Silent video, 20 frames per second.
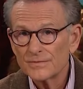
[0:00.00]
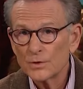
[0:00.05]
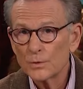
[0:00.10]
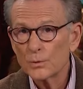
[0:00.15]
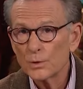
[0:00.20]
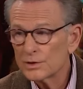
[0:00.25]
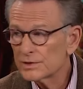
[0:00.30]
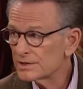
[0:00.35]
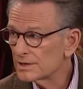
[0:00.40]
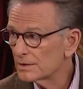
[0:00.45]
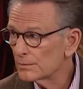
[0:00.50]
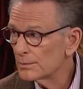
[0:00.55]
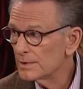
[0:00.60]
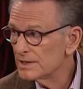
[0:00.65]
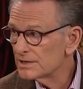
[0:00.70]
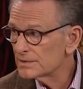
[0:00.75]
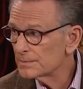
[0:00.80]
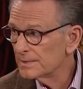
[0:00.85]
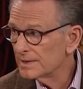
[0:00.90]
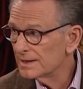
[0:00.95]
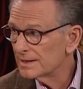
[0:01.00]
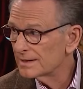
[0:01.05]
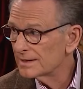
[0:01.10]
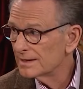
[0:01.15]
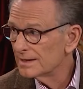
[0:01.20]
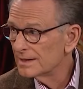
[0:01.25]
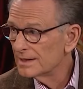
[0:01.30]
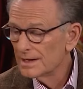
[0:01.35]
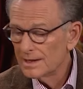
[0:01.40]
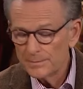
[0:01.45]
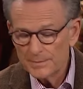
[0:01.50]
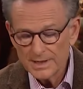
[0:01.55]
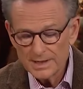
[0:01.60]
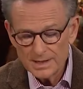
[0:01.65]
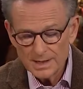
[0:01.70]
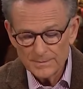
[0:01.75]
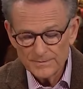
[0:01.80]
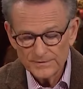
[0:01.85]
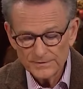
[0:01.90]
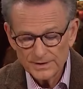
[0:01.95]
The words that we speak
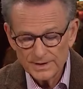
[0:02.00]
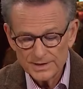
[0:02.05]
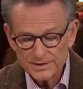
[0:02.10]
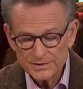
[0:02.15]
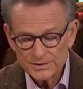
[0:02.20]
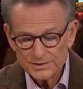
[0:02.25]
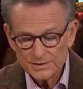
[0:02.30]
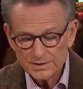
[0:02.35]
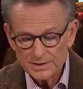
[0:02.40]
become flesh.